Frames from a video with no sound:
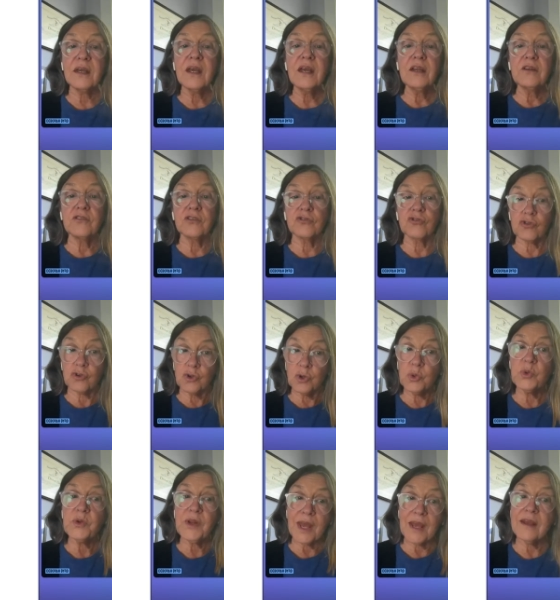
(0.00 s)
just two
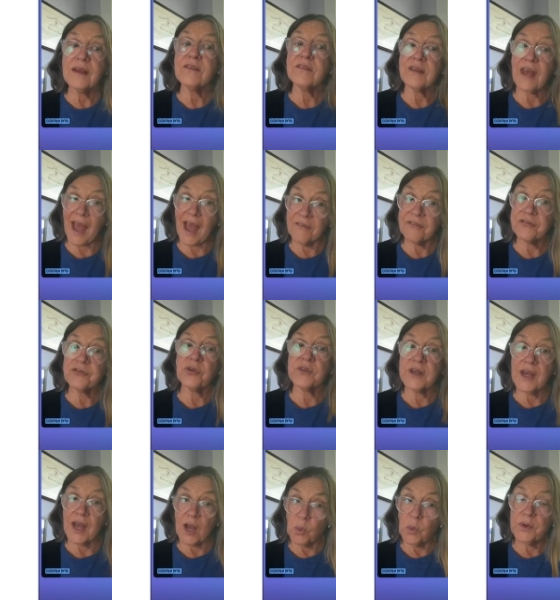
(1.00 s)
days after the
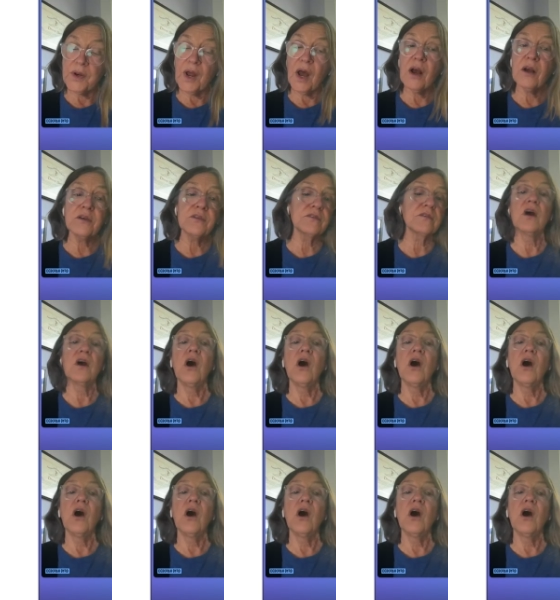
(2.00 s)
equinox